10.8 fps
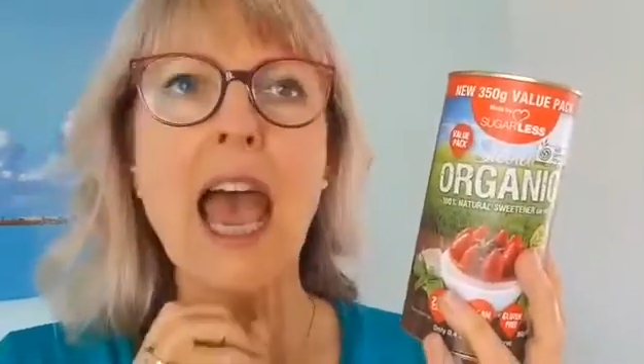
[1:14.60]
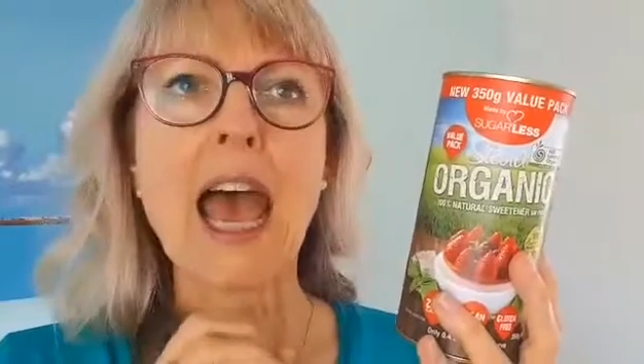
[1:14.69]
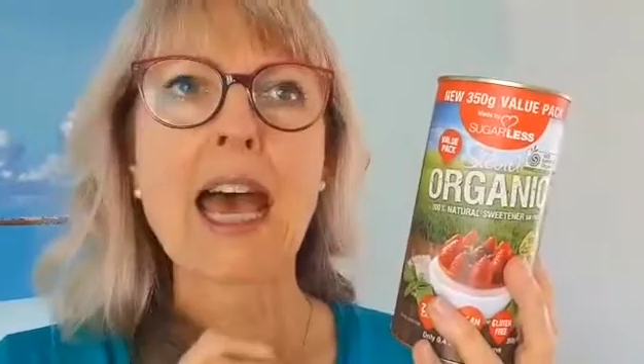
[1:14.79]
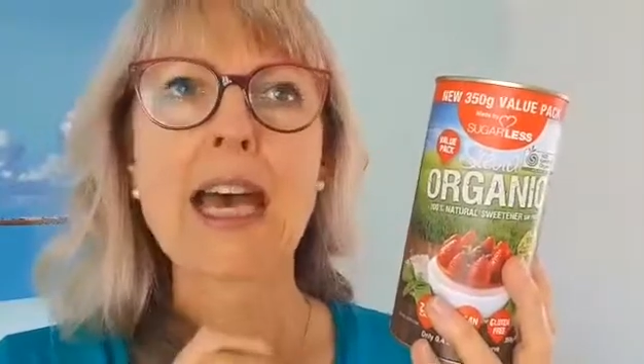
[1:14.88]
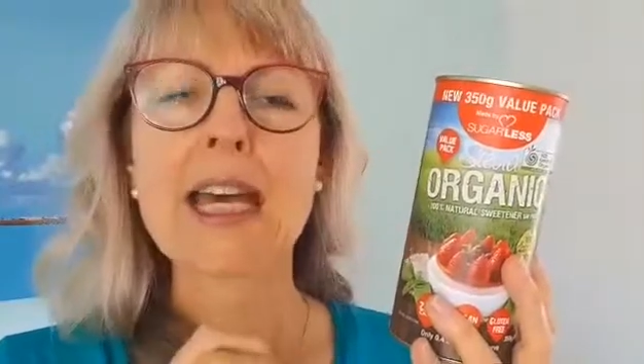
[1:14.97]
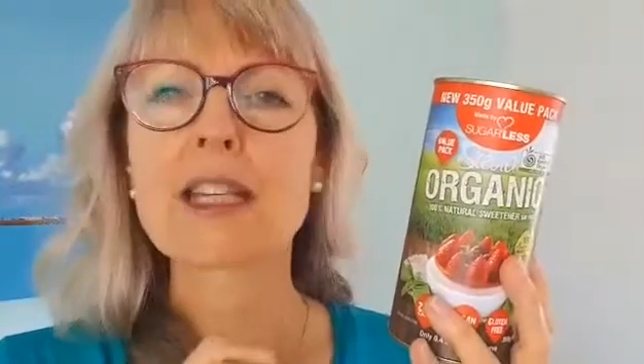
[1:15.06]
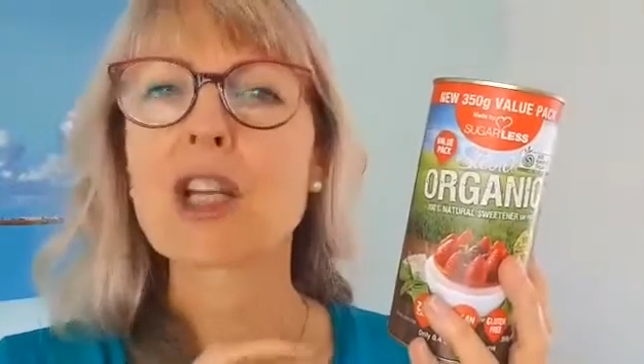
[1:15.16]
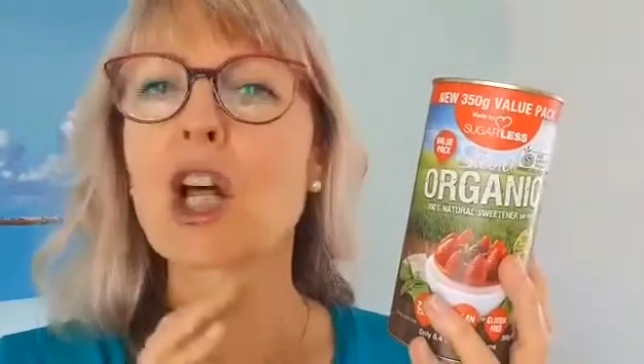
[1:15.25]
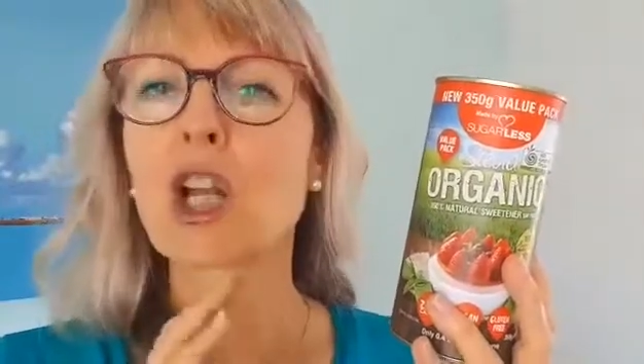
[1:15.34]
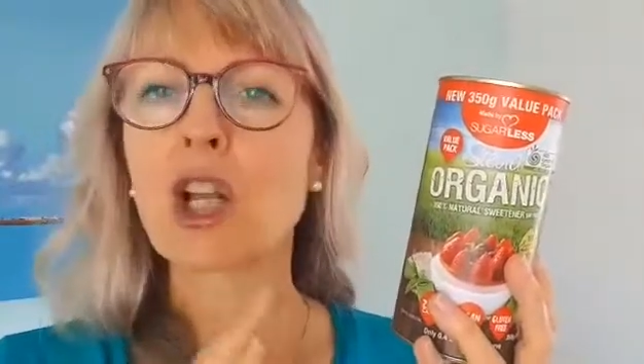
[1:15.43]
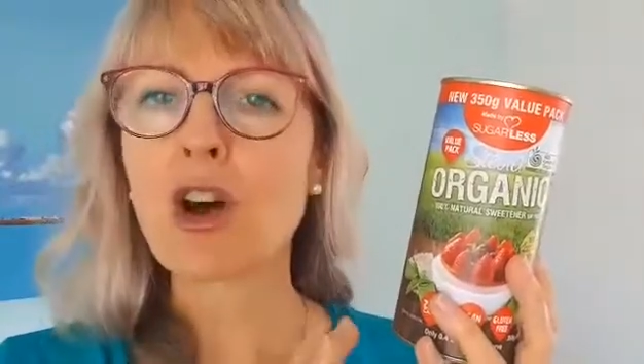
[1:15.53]
and
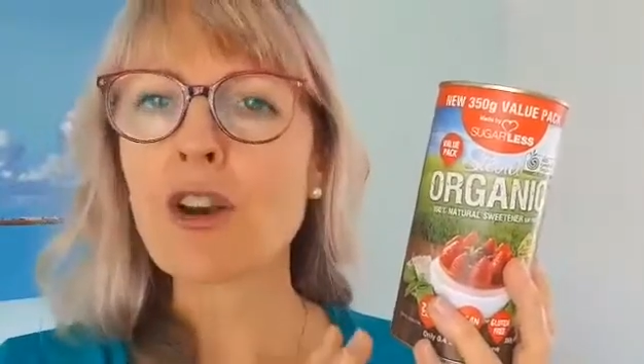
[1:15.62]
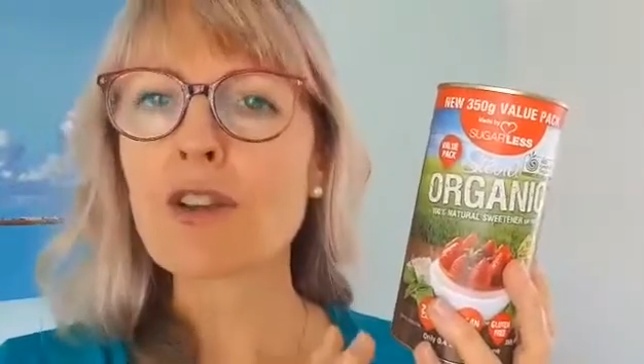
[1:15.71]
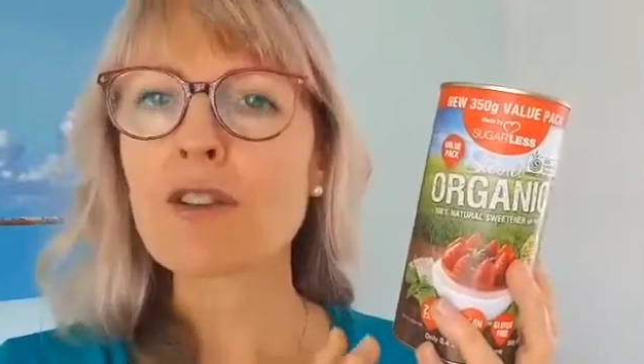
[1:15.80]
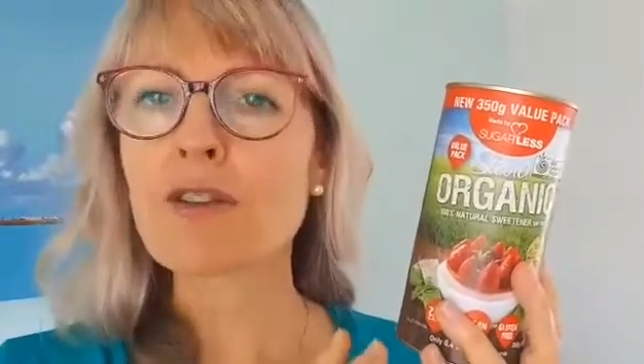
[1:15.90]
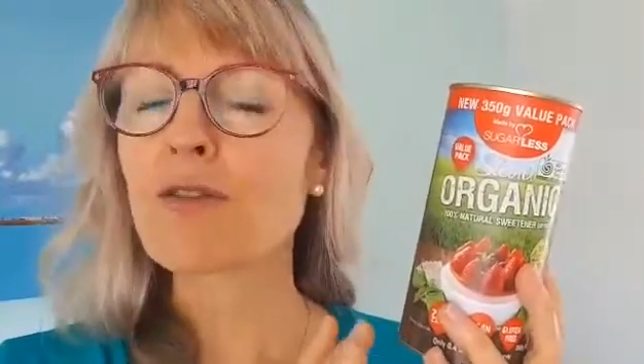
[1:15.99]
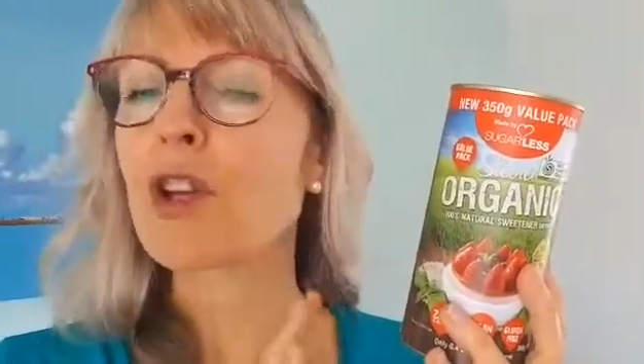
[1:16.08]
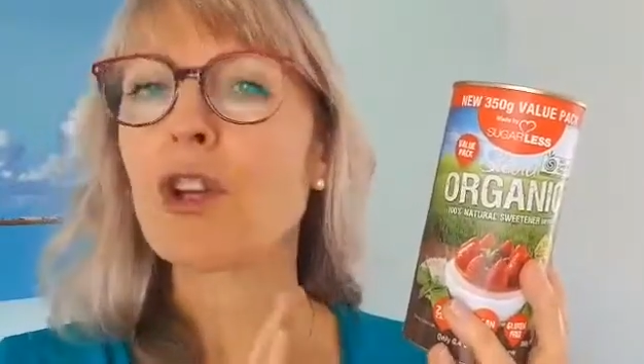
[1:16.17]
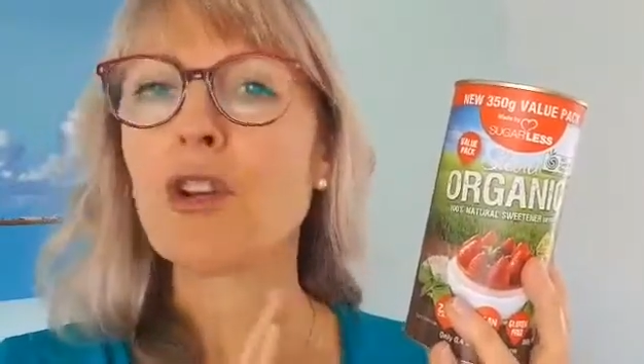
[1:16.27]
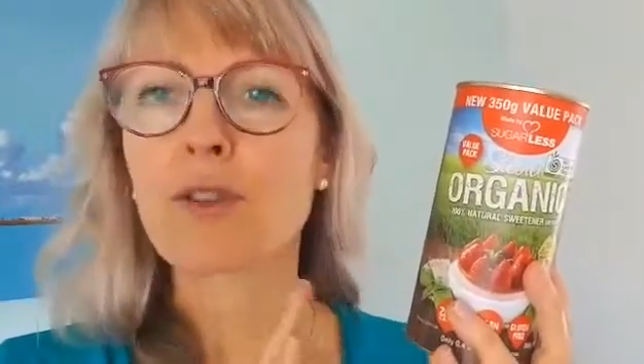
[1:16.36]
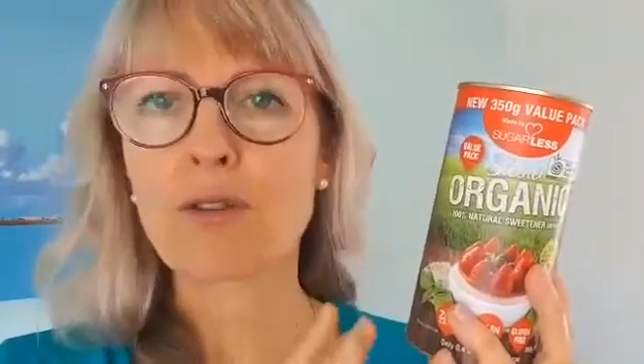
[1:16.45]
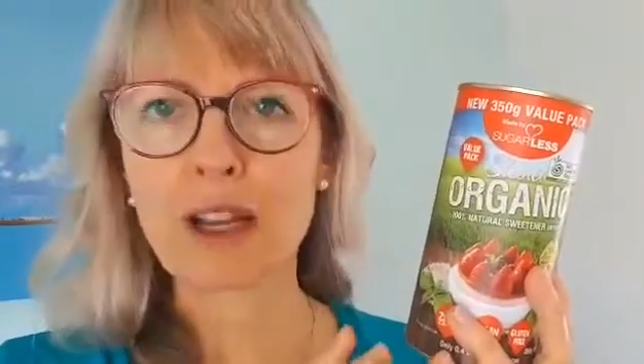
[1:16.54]
a lot of
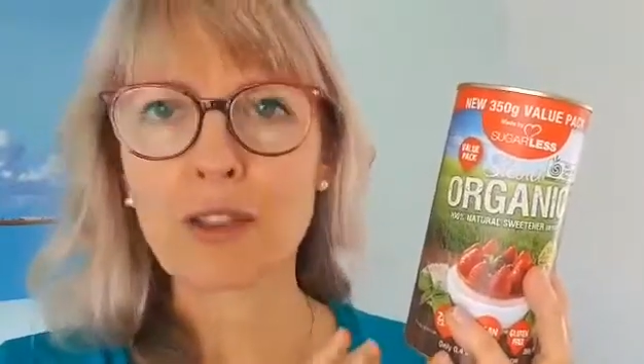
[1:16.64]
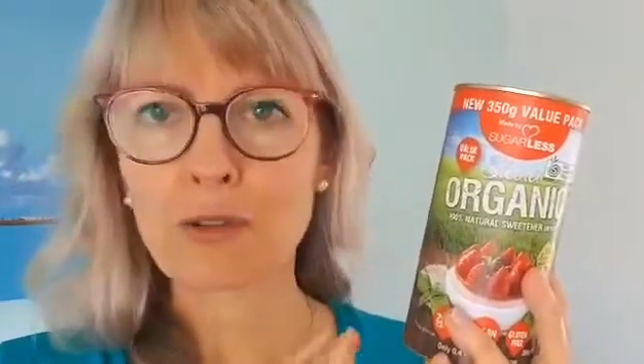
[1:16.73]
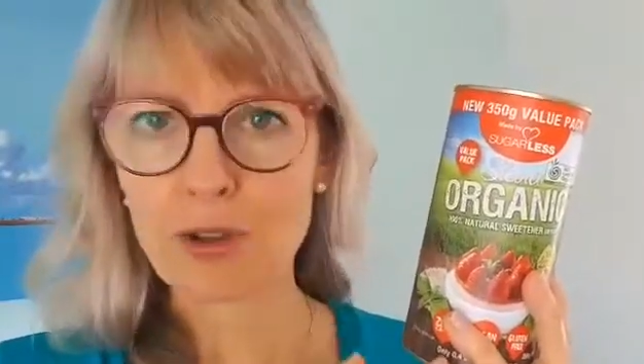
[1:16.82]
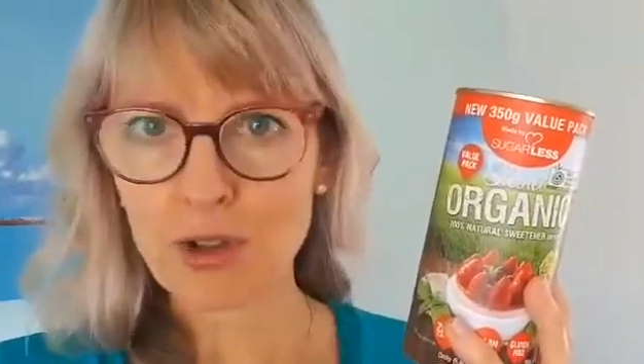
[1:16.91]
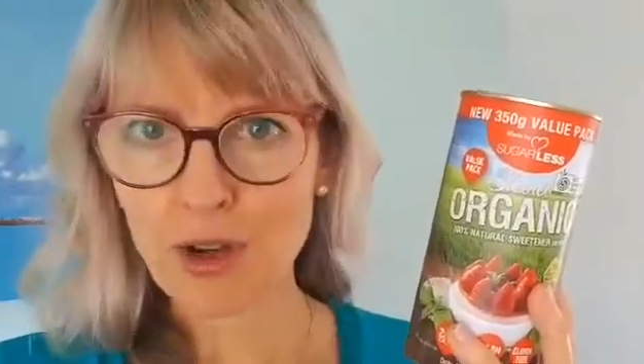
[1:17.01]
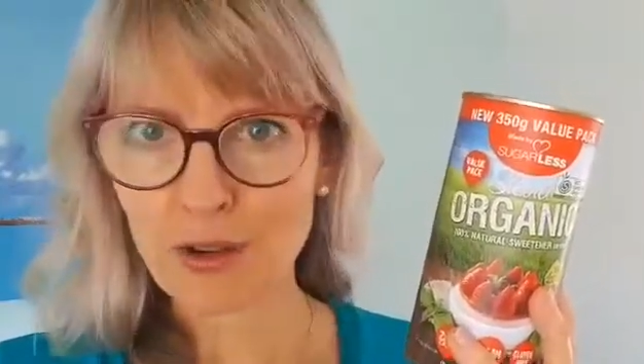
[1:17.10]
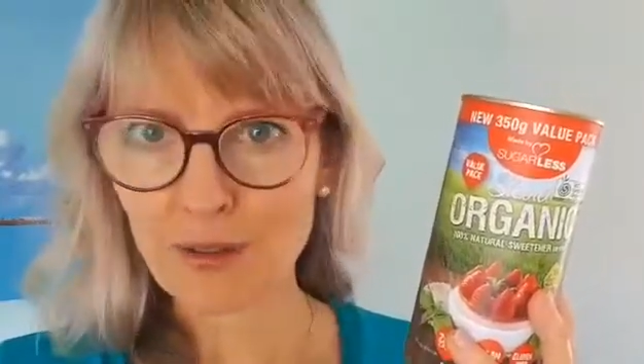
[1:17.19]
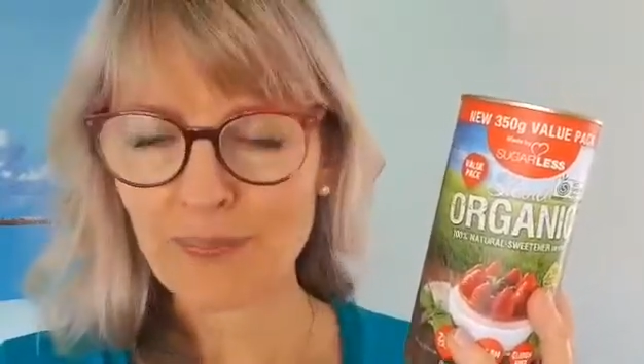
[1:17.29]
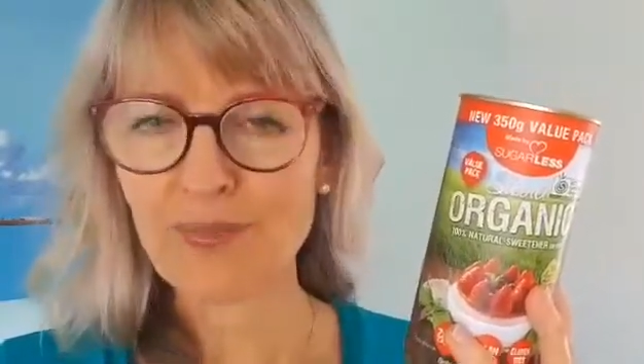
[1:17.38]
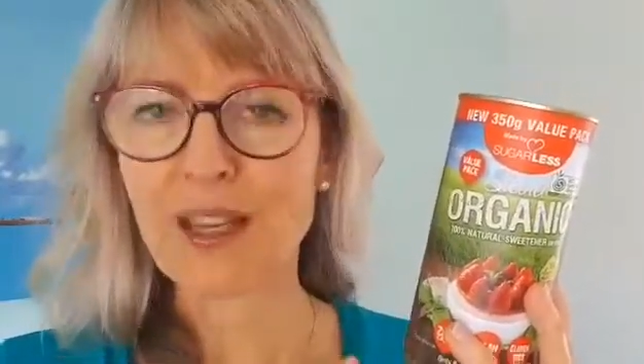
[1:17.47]
erythritol.